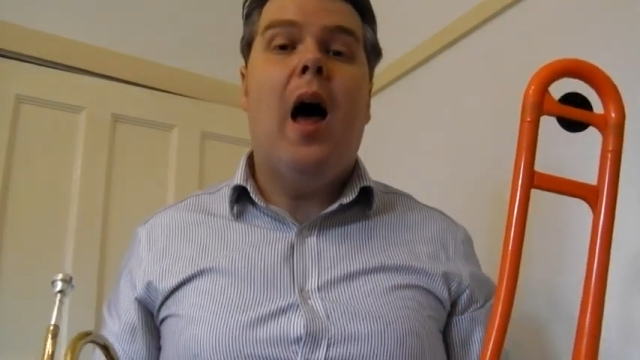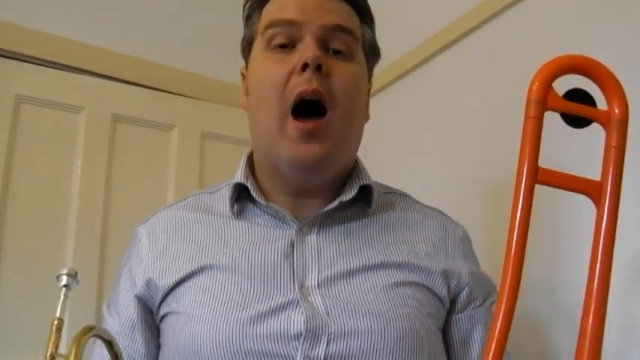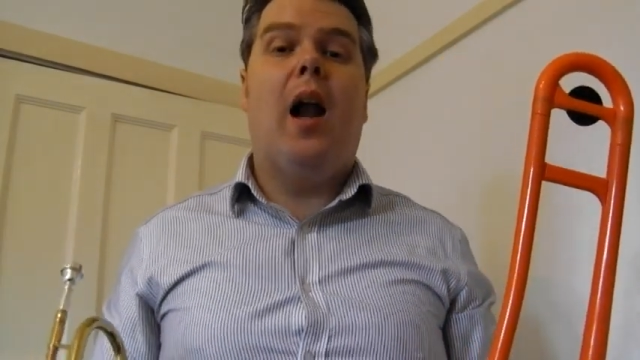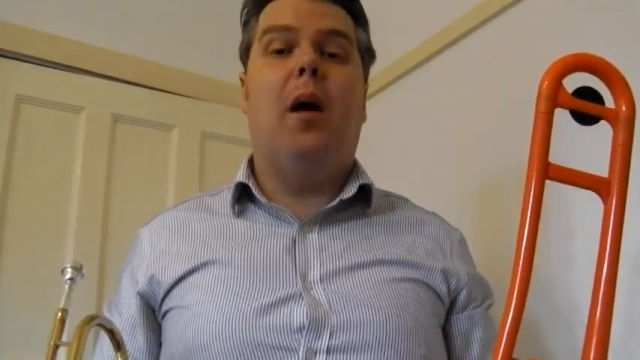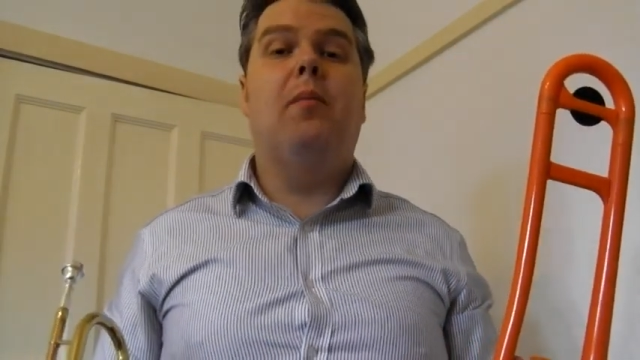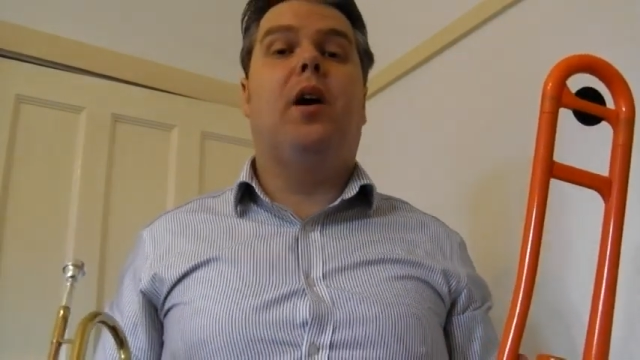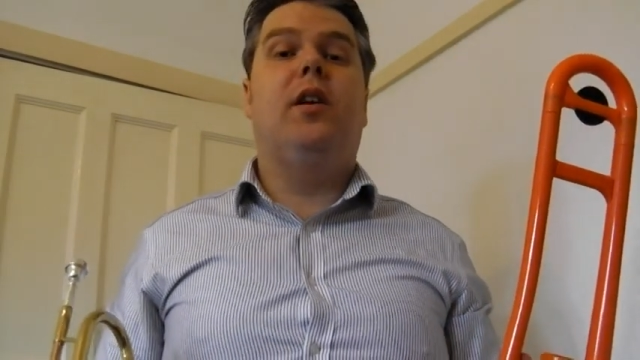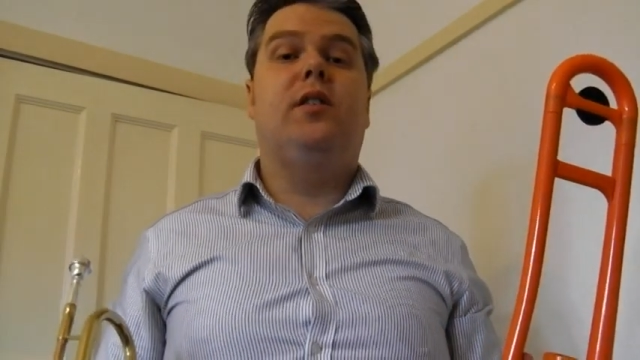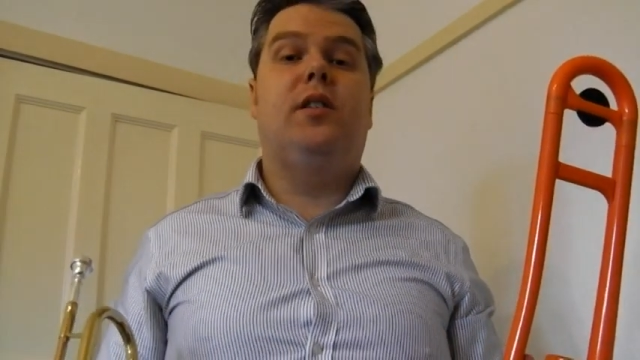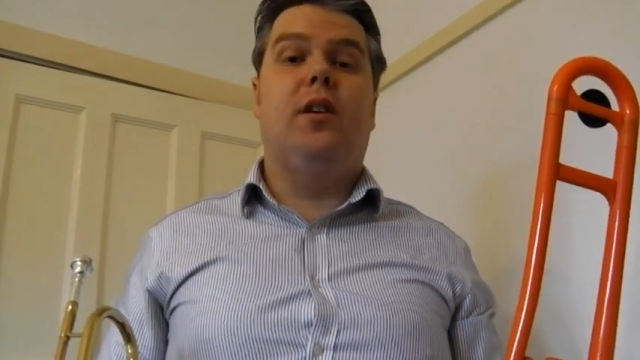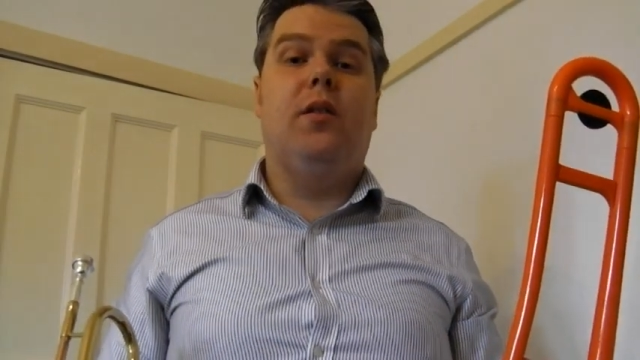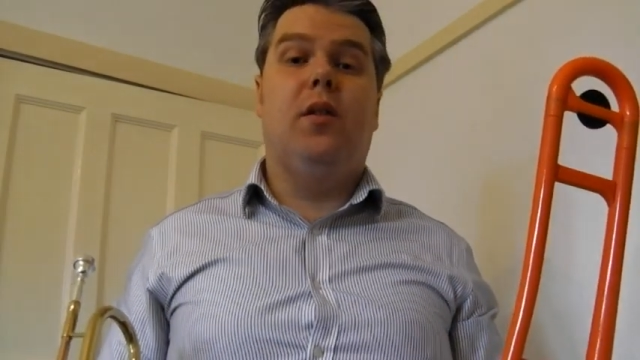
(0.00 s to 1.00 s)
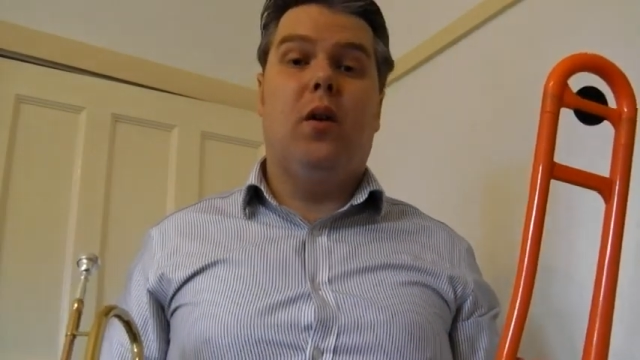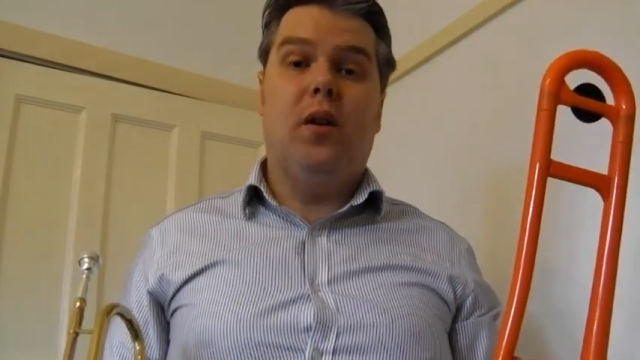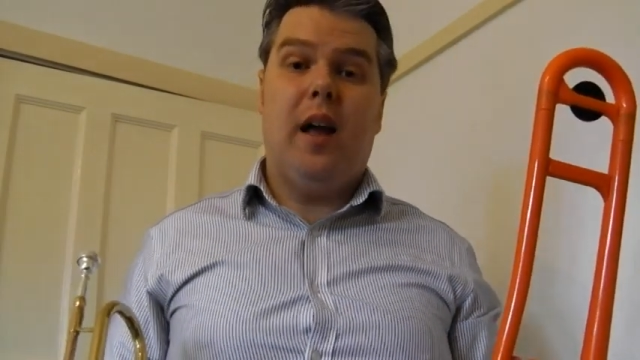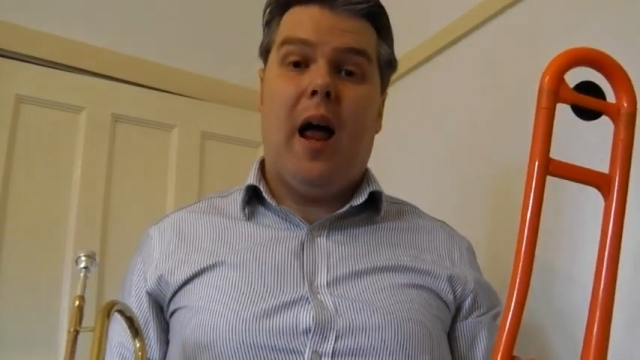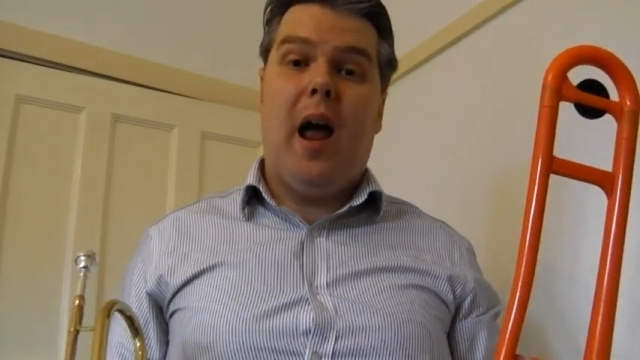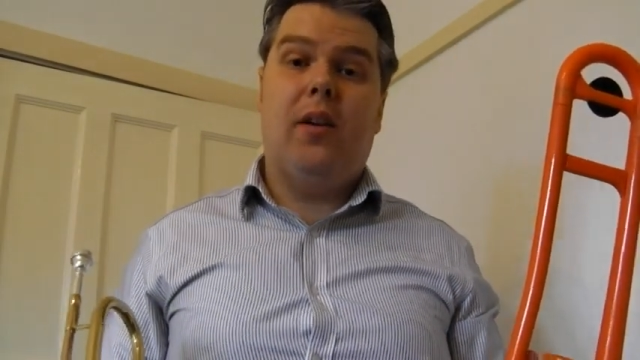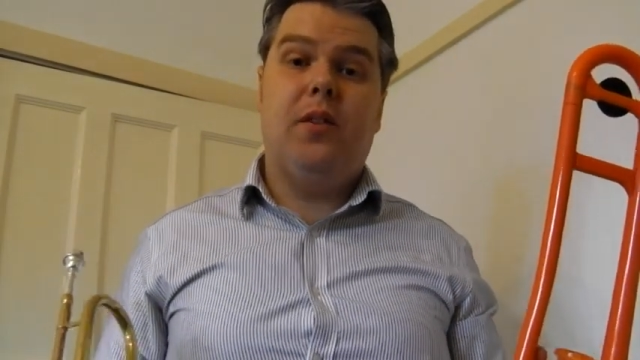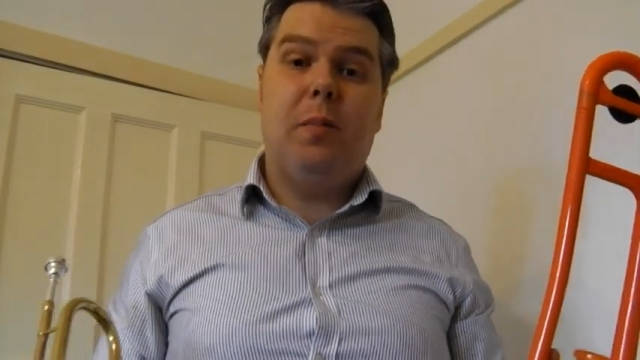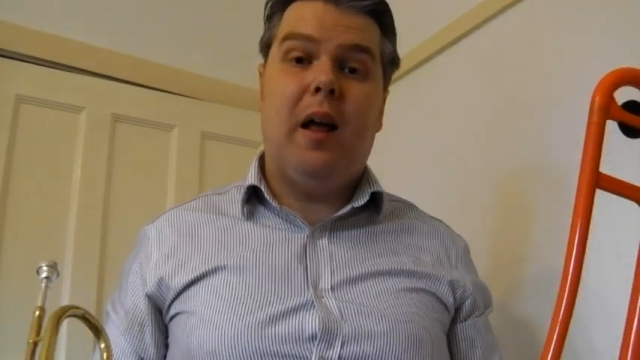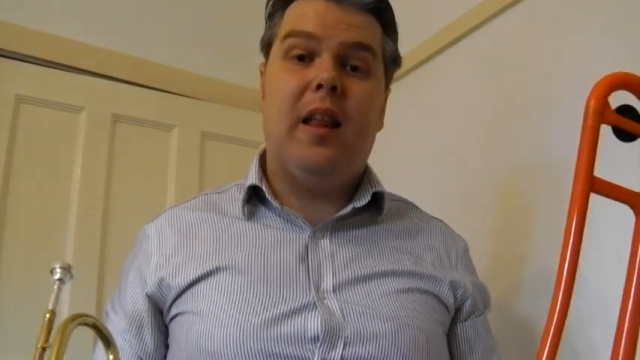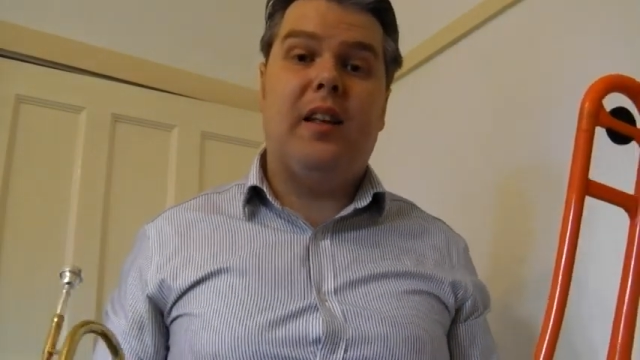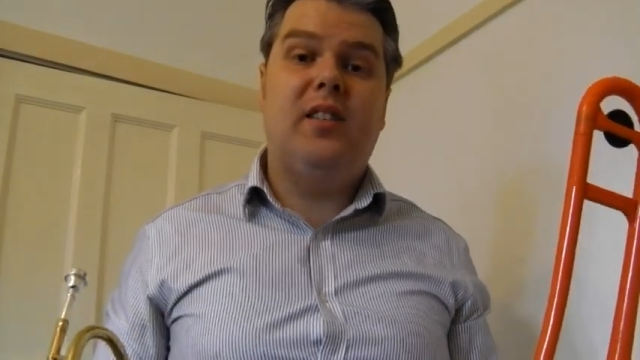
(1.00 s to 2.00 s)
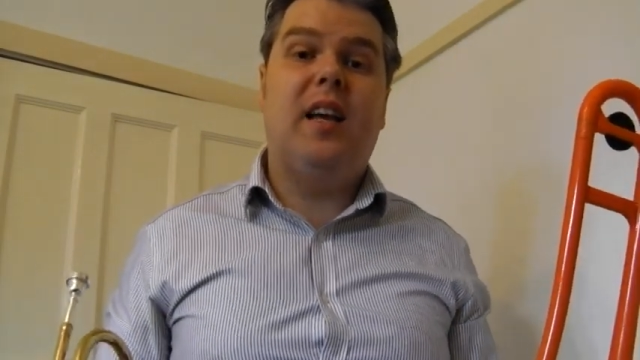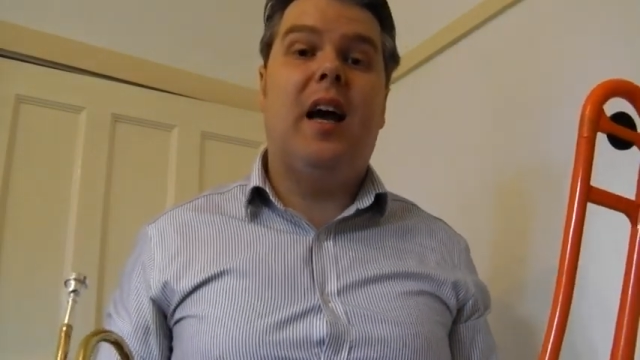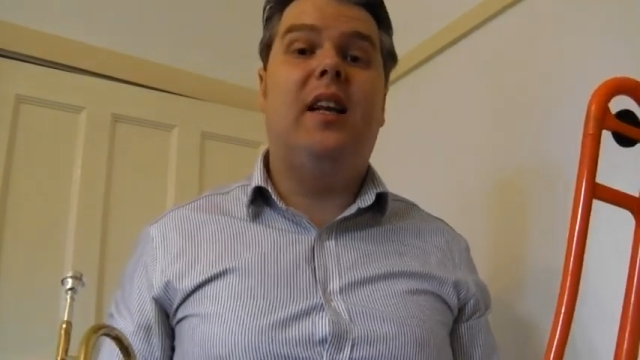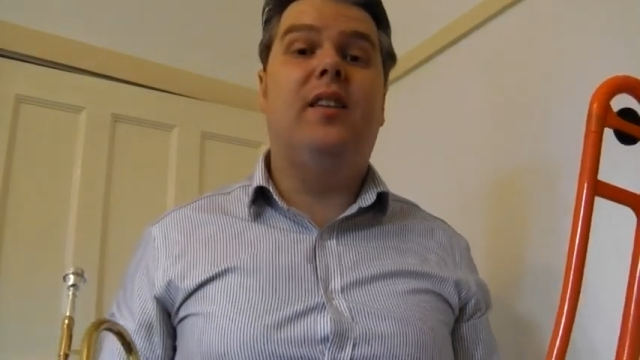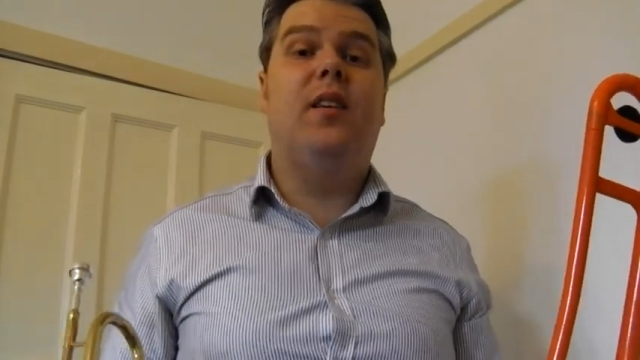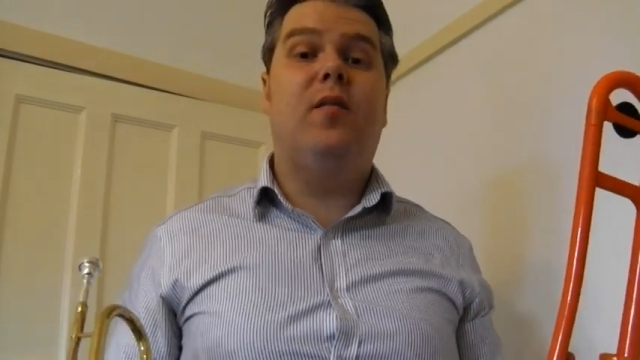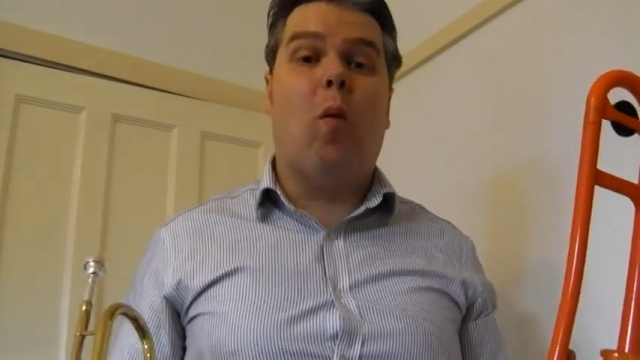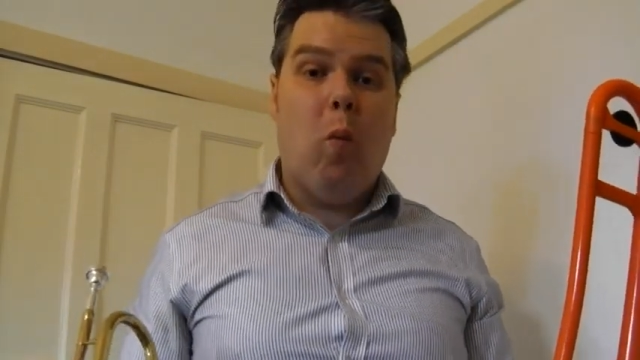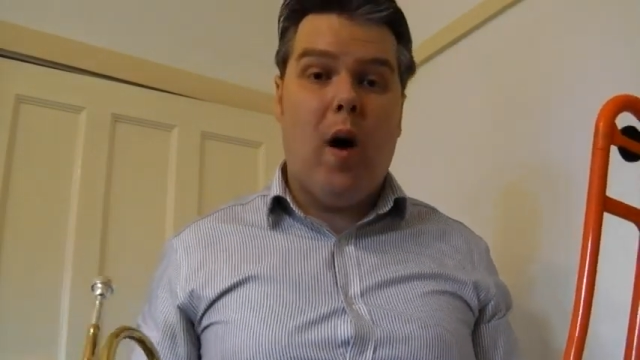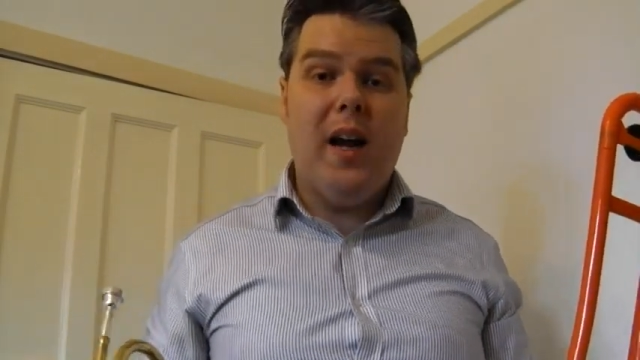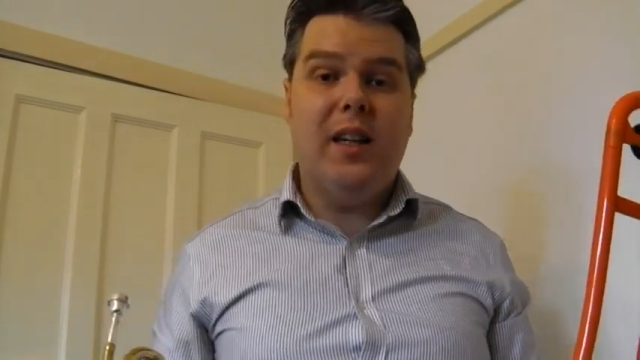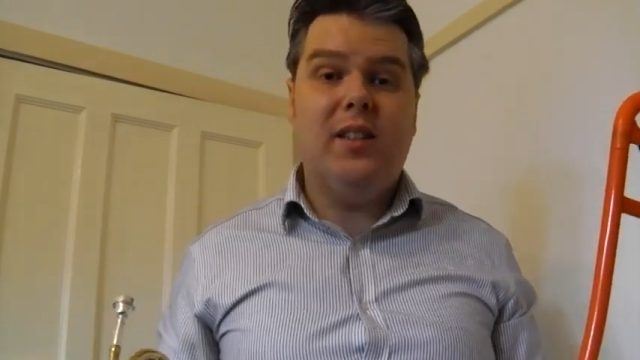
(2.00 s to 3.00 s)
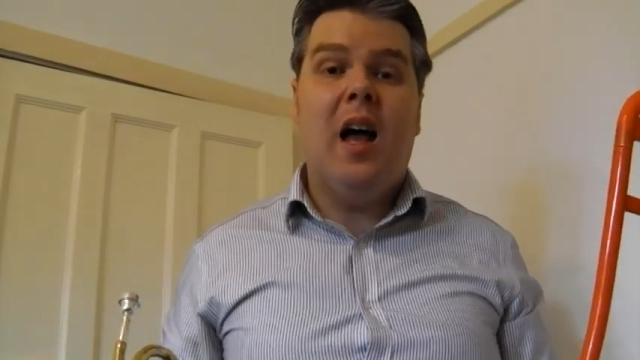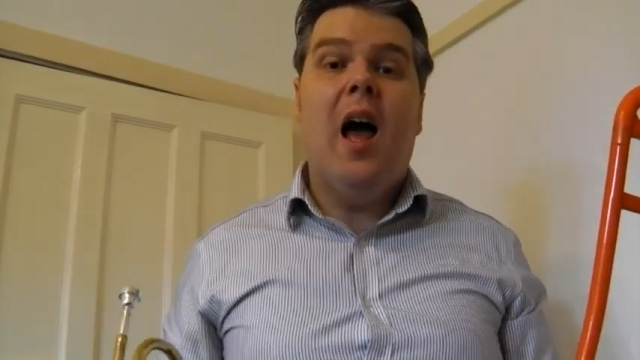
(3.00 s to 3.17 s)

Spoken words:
and I'm going to look at how to play that scale in different ways.